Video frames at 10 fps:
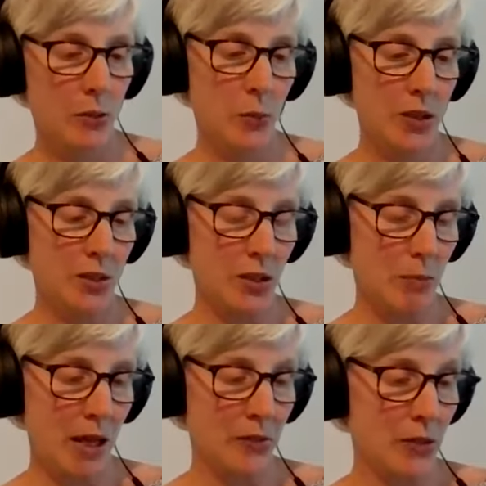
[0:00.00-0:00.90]
Winston
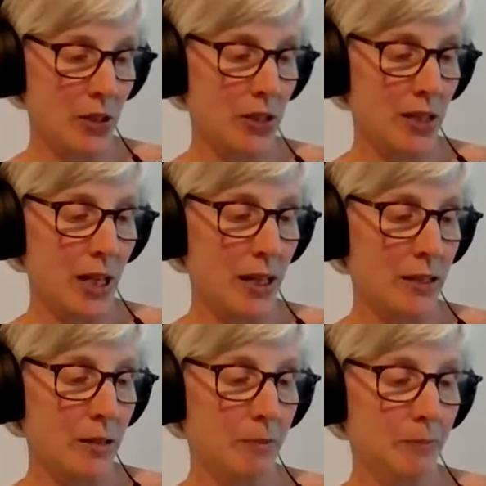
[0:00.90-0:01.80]
made for the
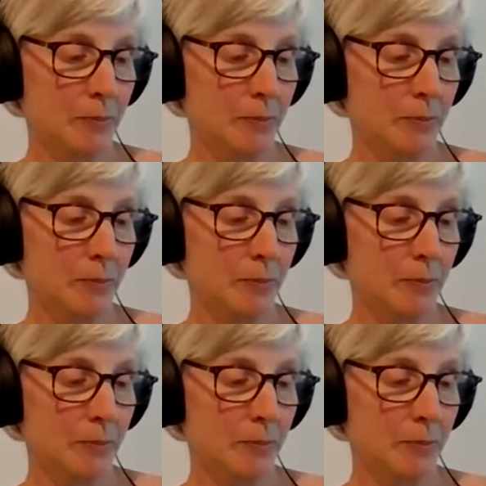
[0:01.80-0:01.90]
stairs.